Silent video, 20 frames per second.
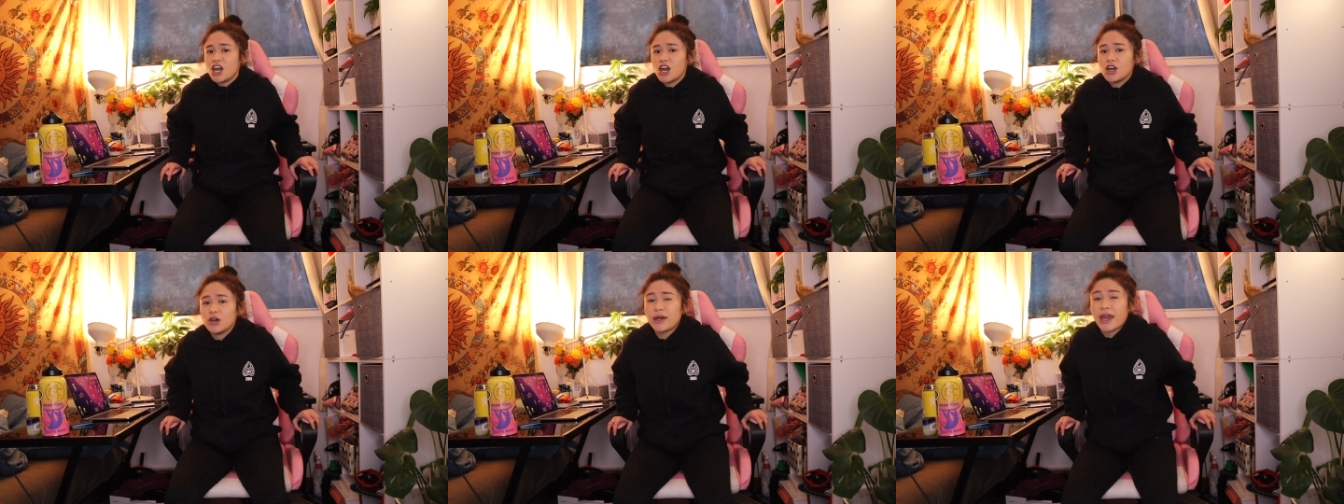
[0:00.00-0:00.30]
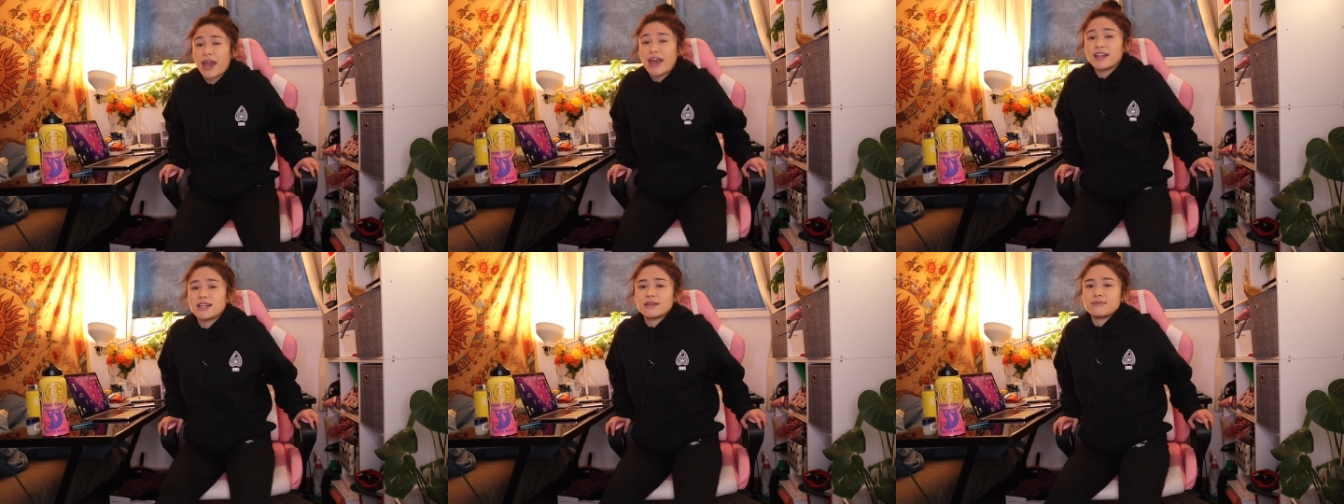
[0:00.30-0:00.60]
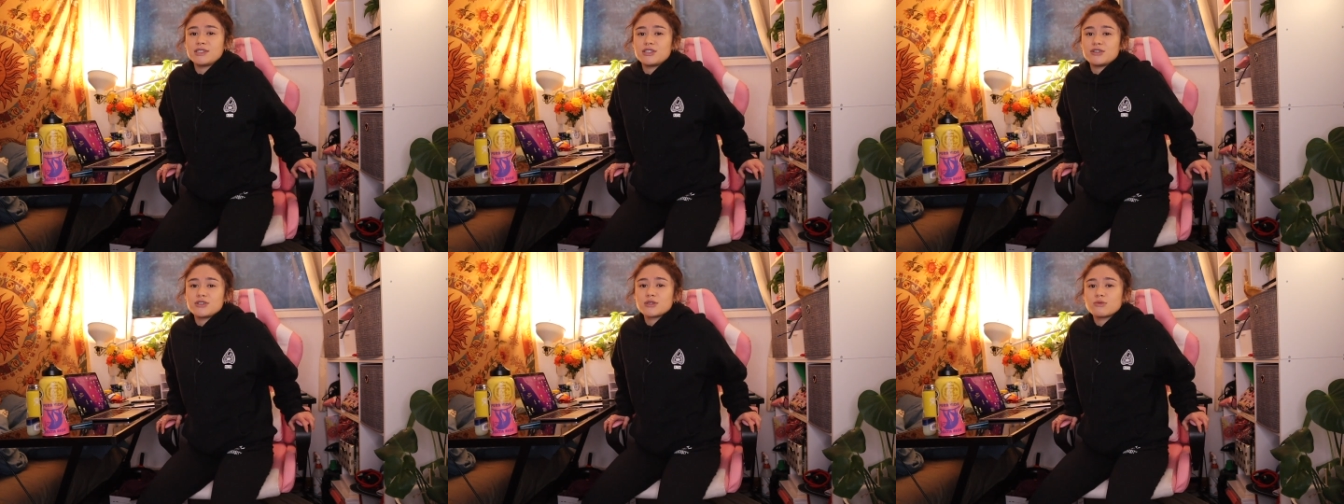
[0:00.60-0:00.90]
Okay, let
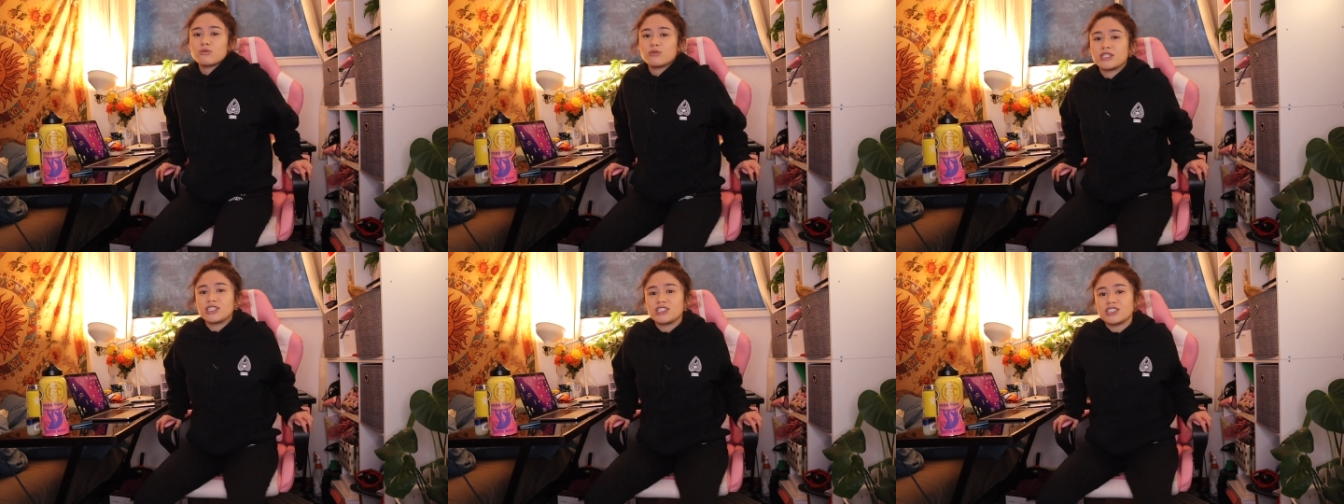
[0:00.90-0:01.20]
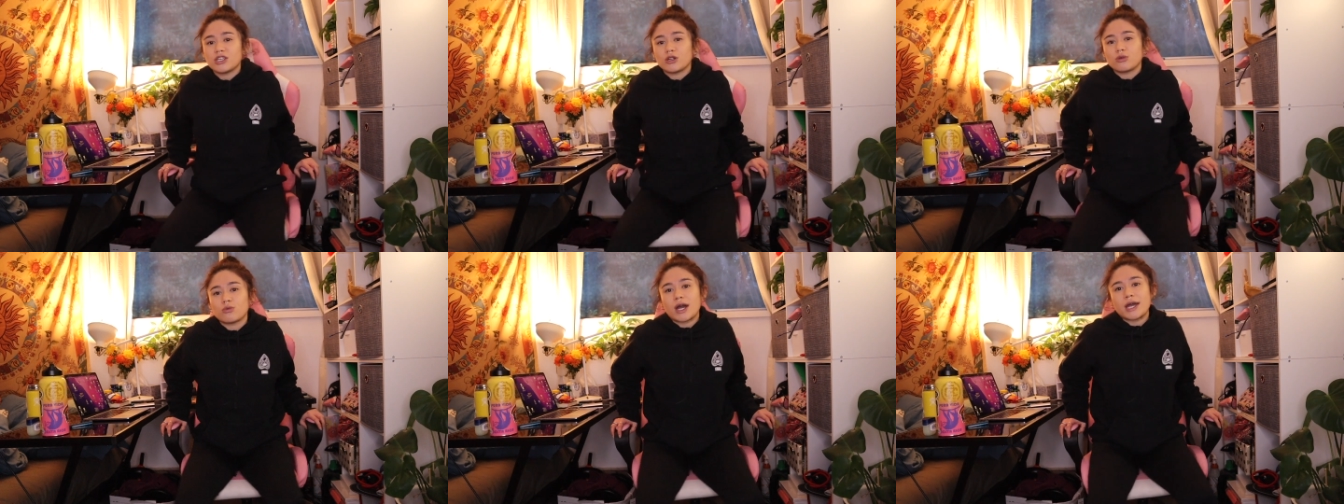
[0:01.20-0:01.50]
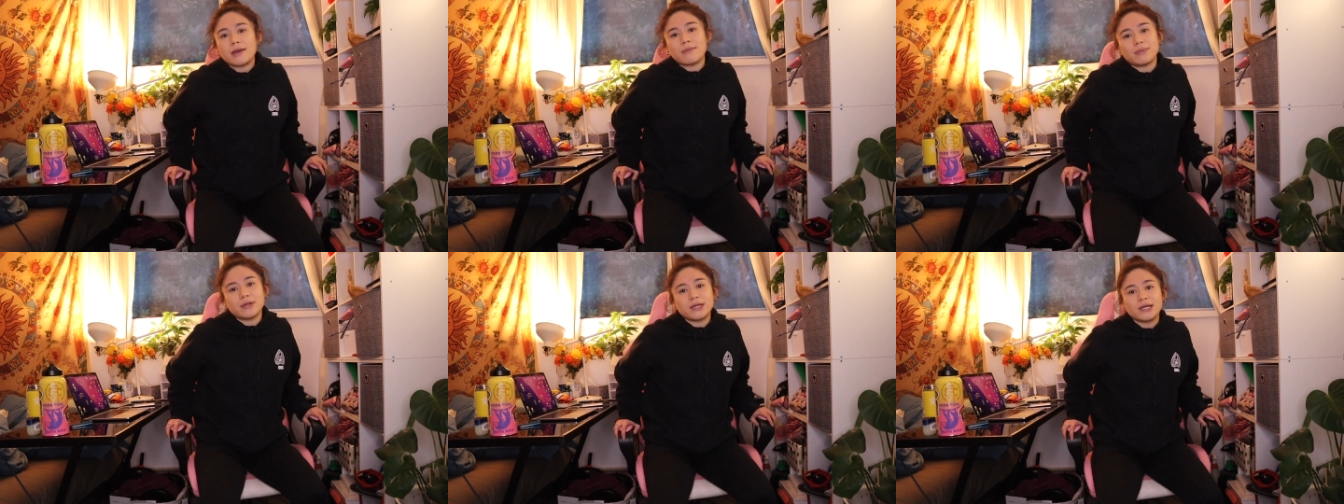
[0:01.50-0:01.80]
me do some windshield
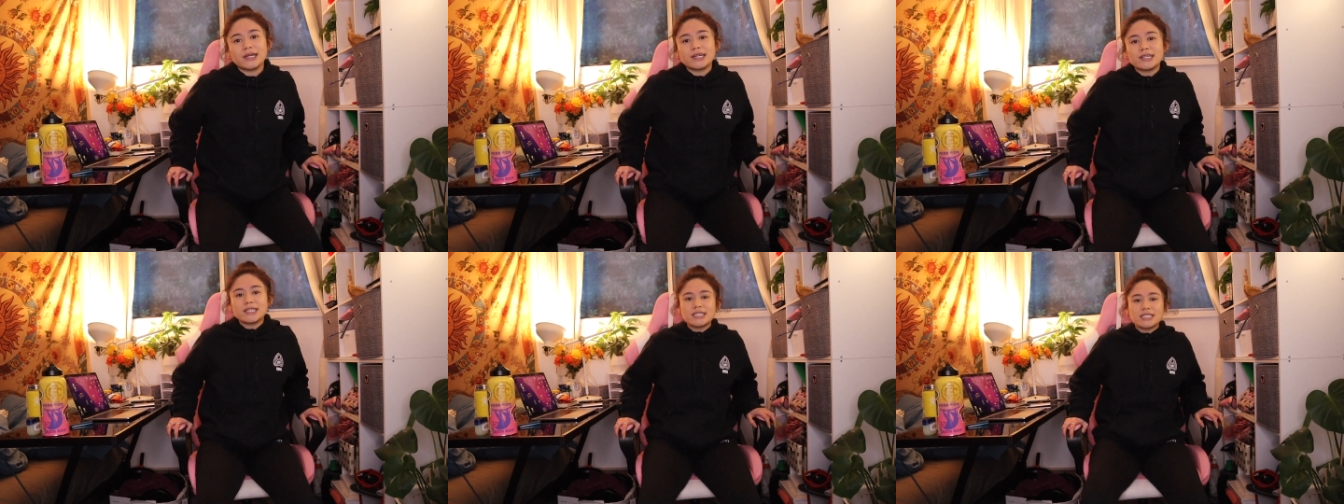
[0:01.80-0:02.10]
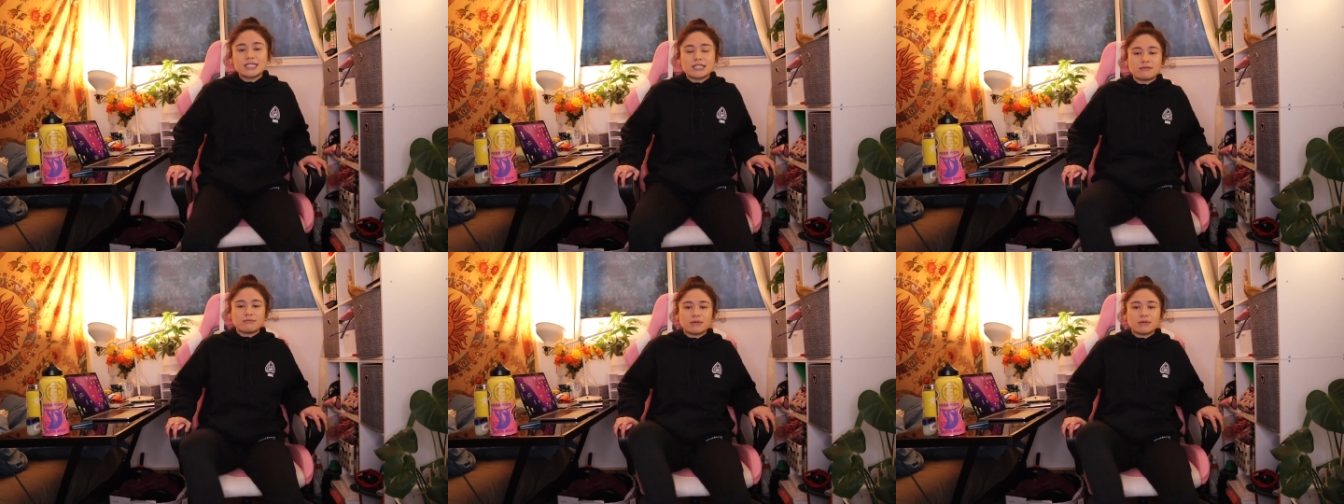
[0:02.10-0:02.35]
wipers.